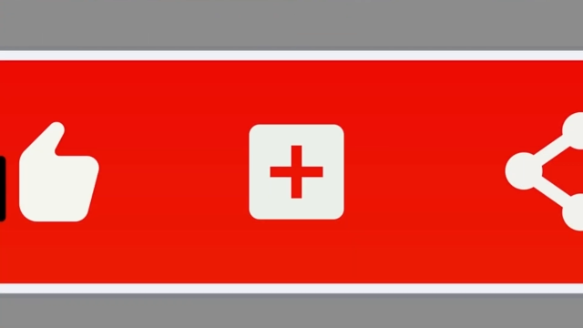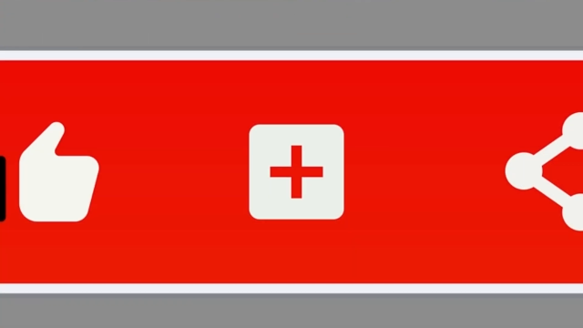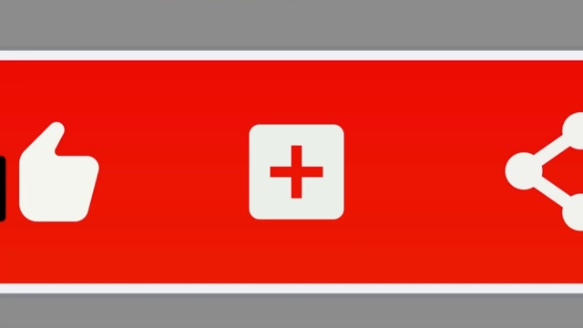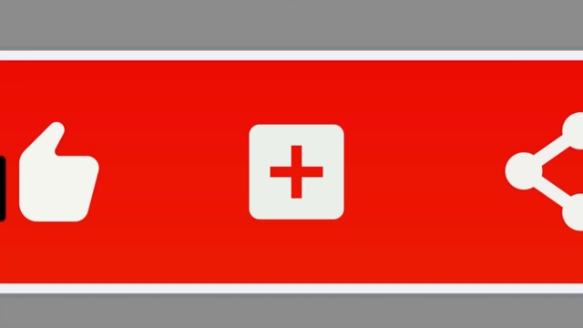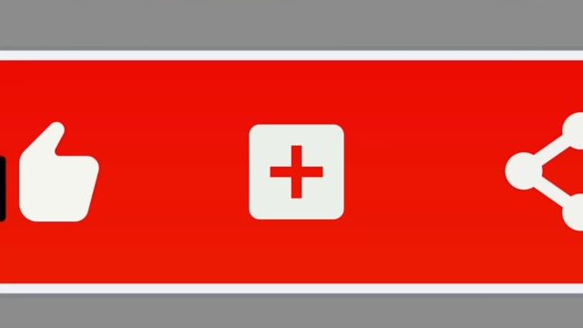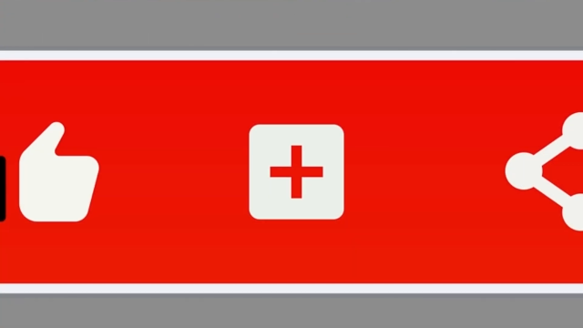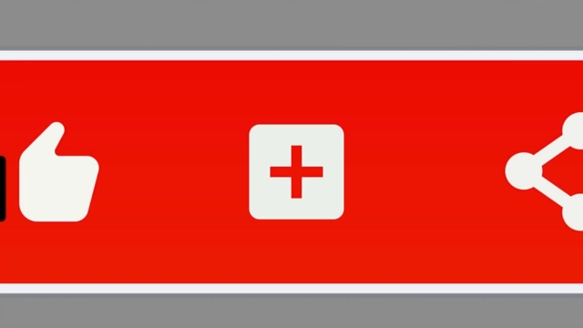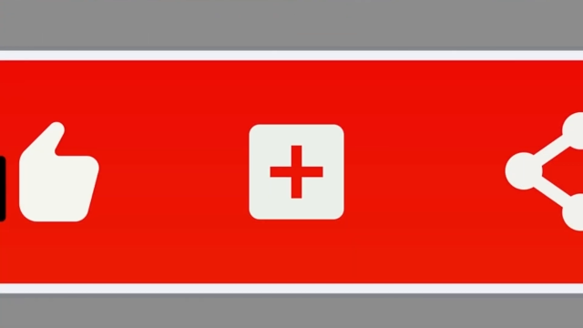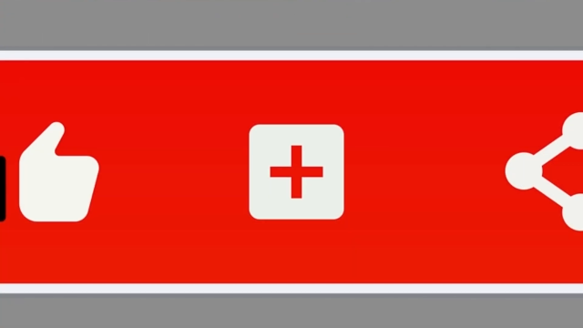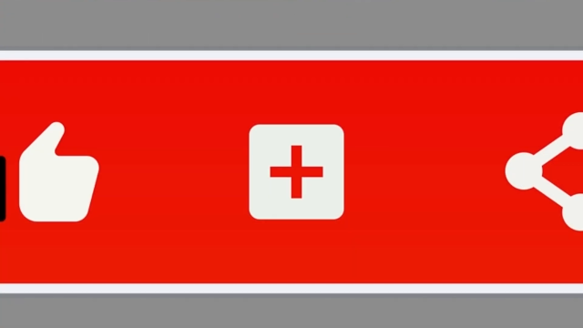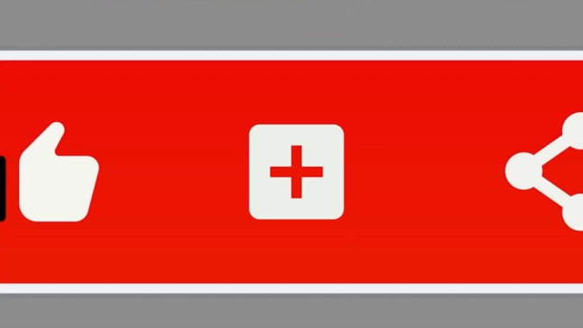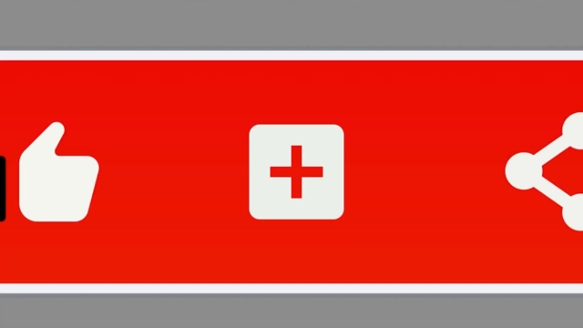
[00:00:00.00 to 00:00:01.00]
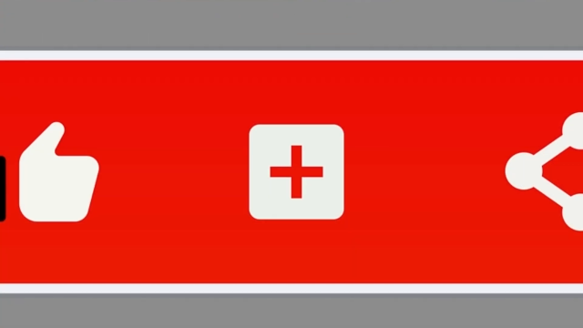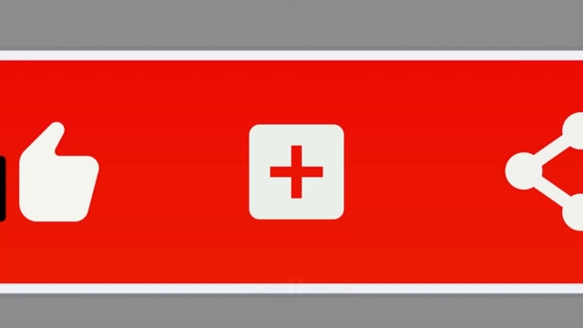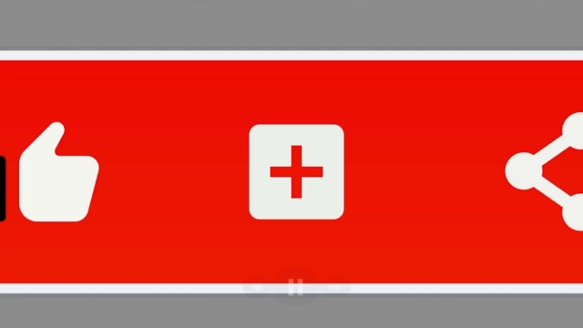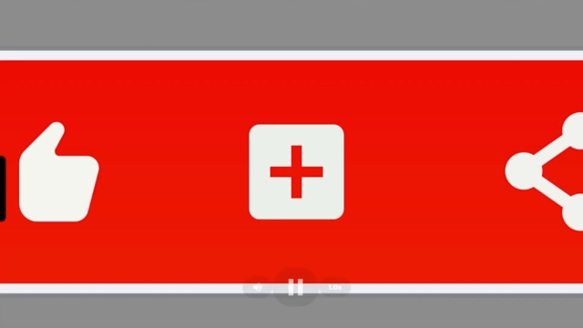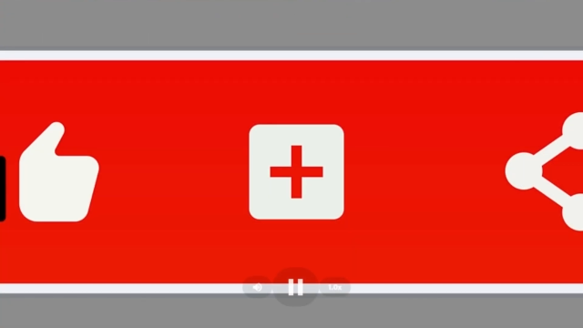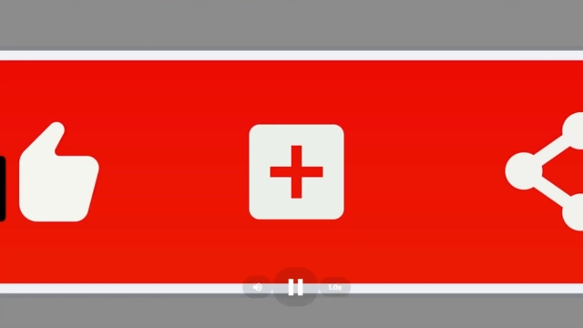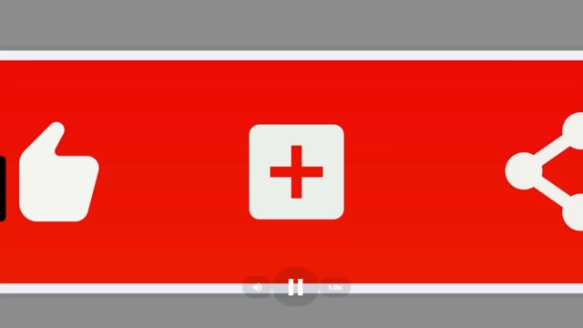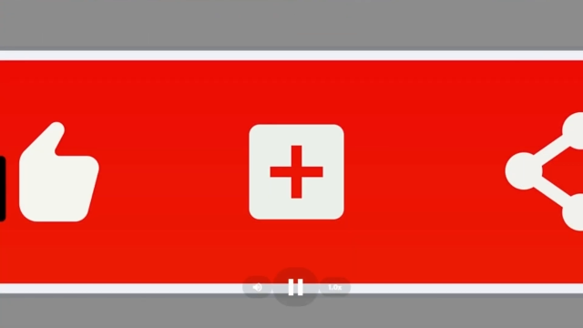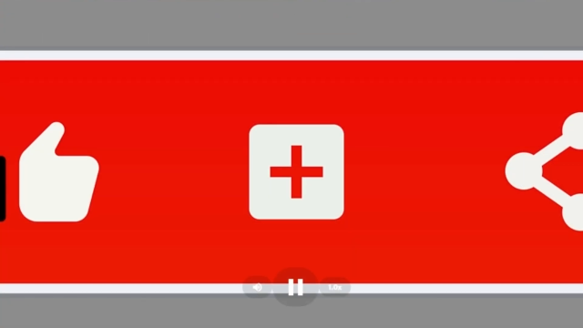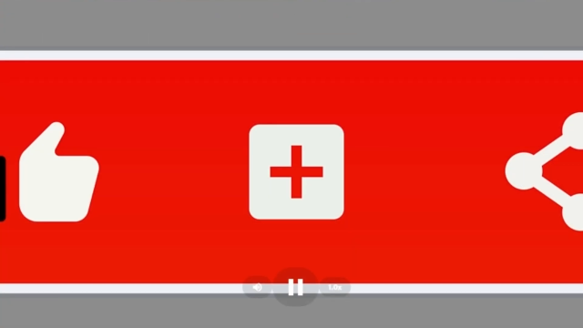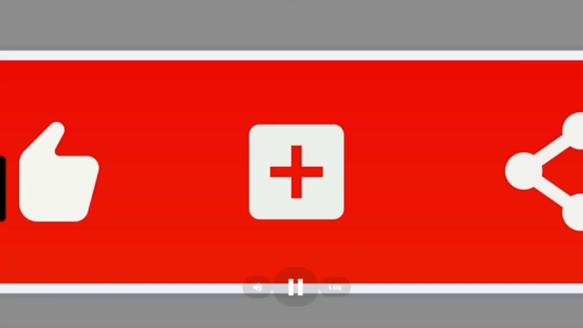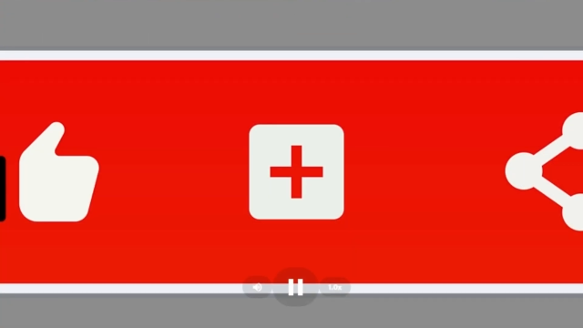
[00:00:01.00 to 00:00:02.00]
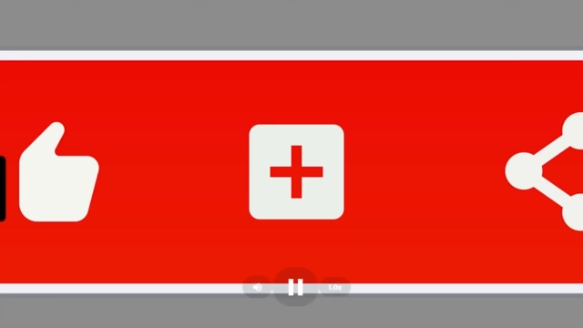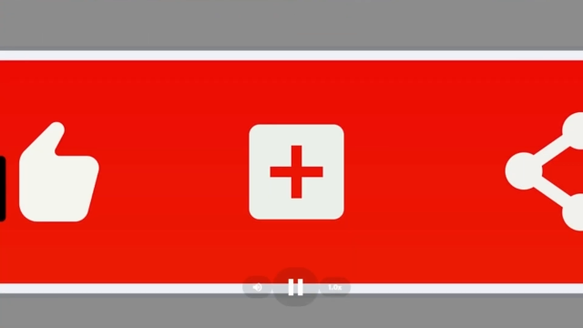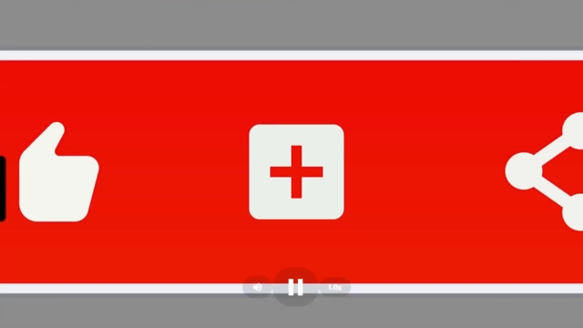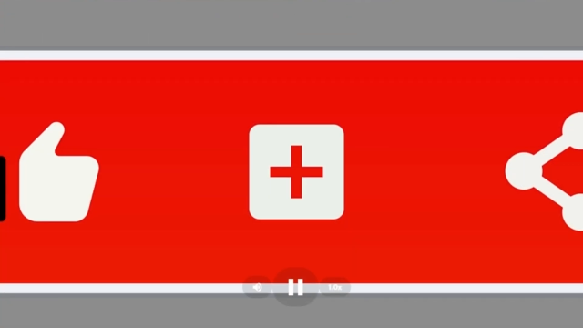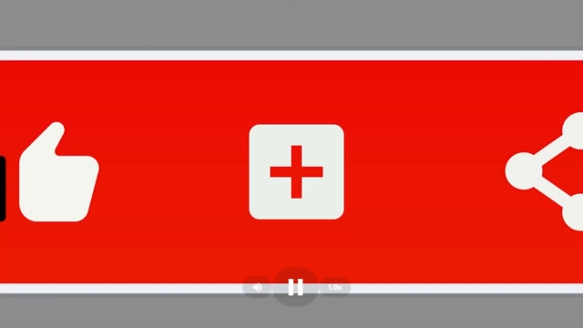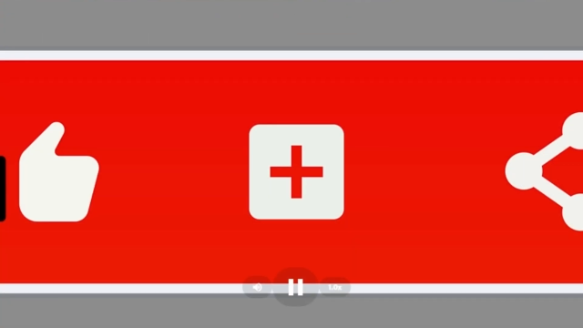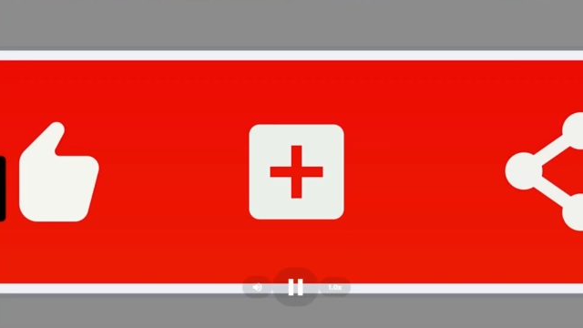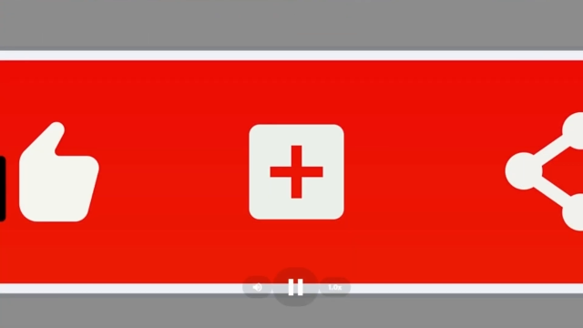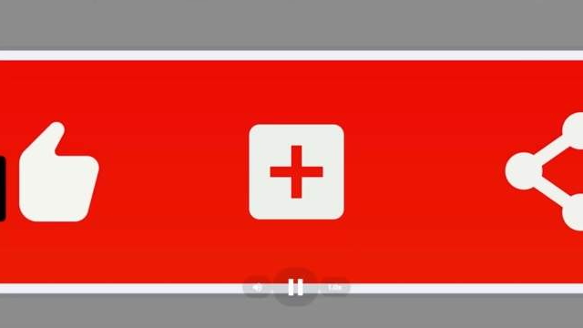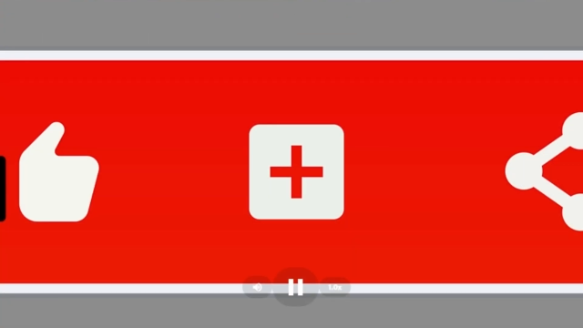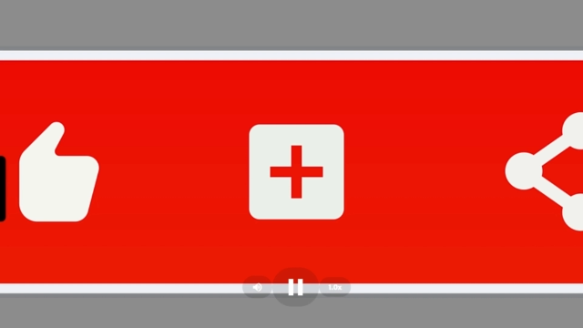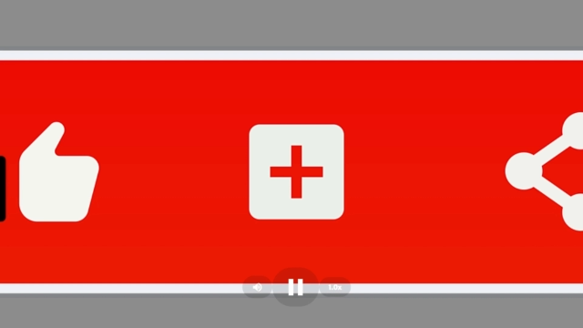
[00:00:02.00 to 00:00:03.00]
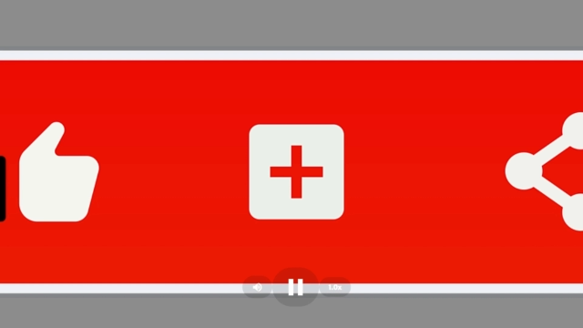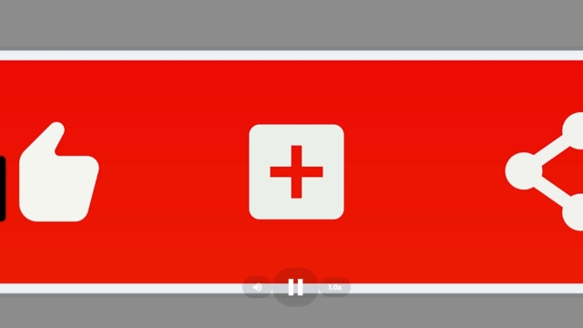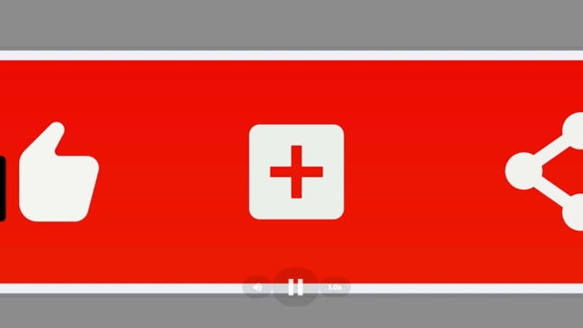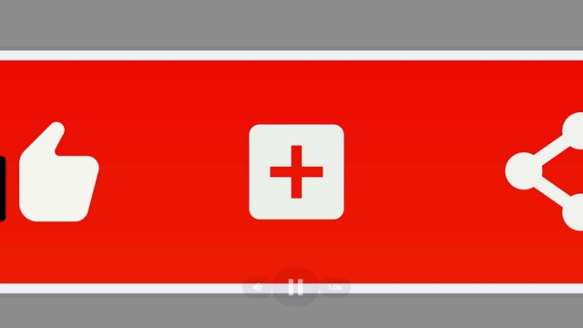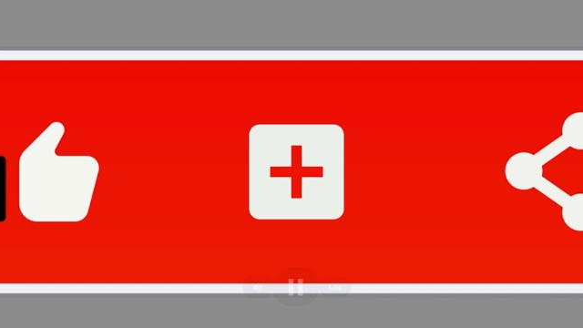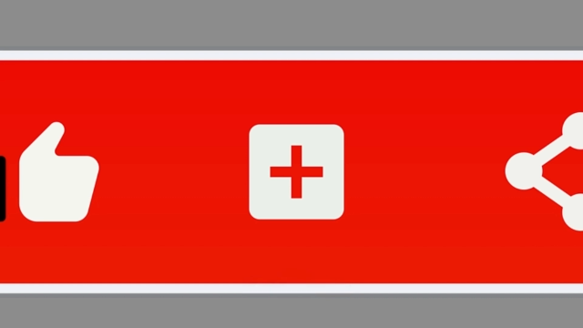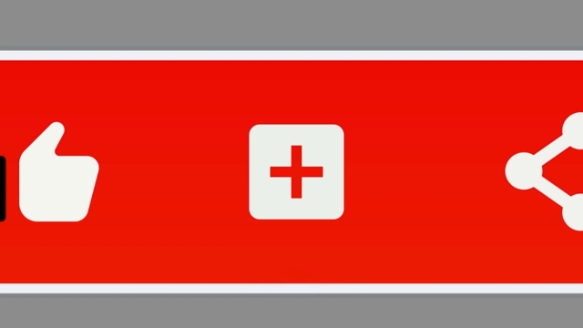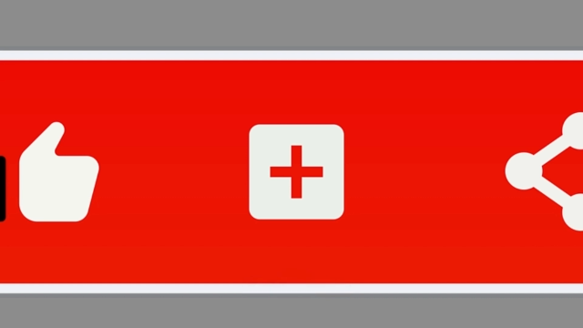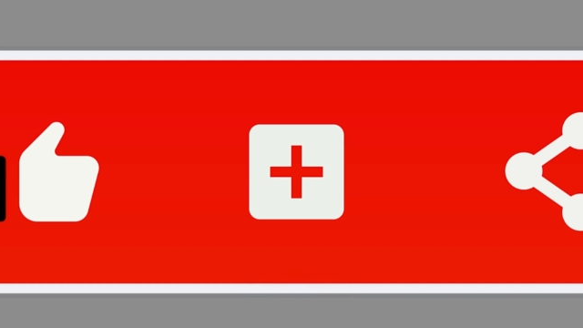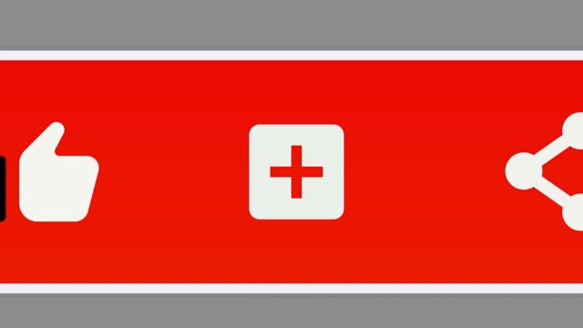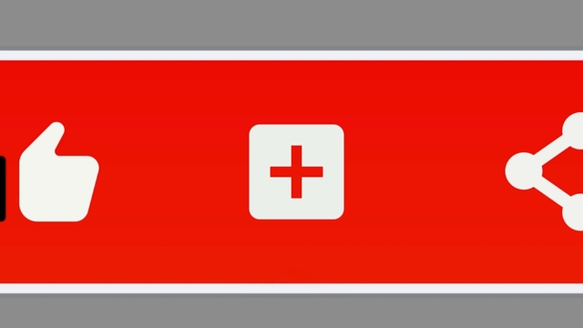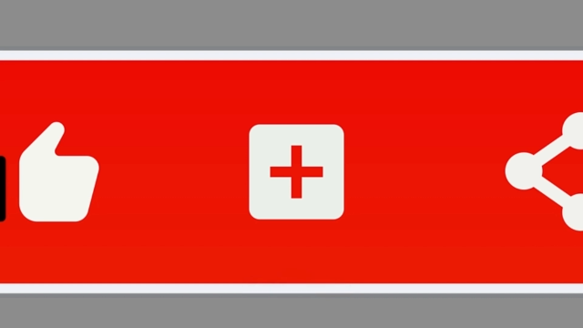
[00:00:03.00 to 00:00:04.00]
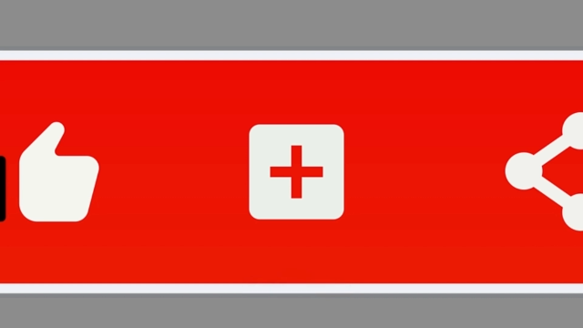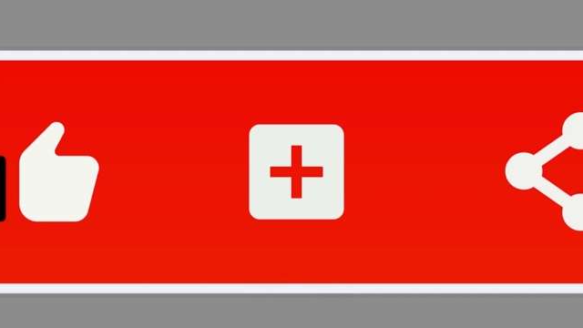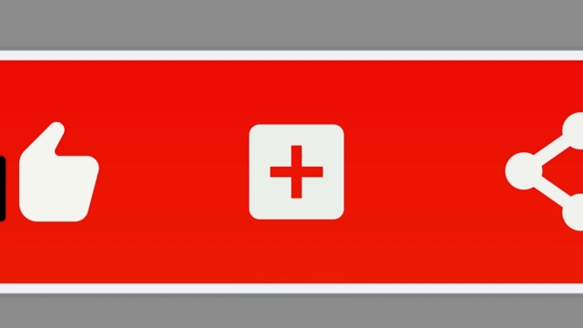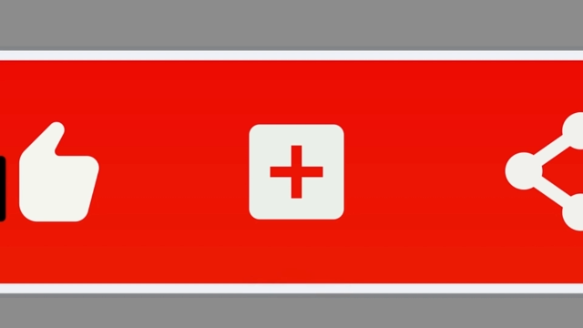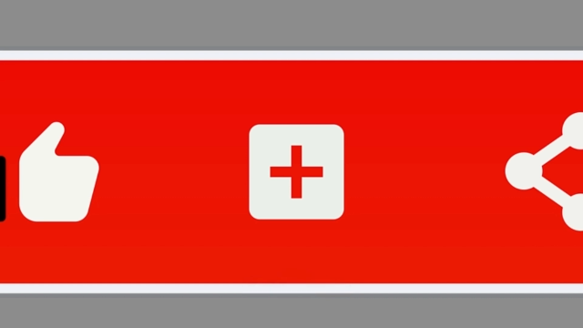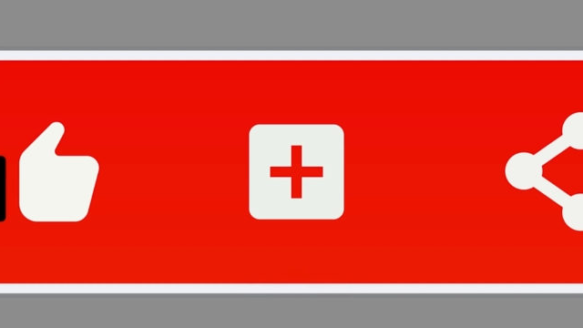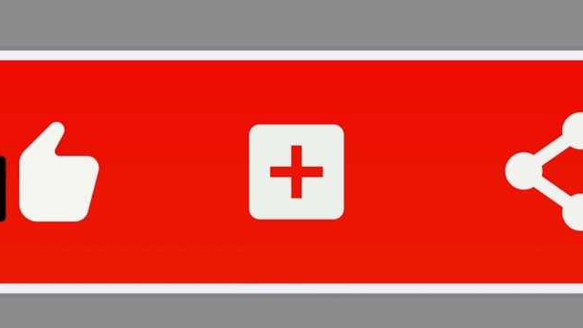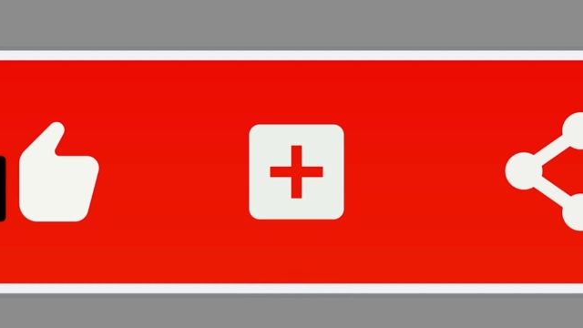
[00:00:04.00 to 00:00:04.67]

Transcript: No face is visible, so there are no lips to read.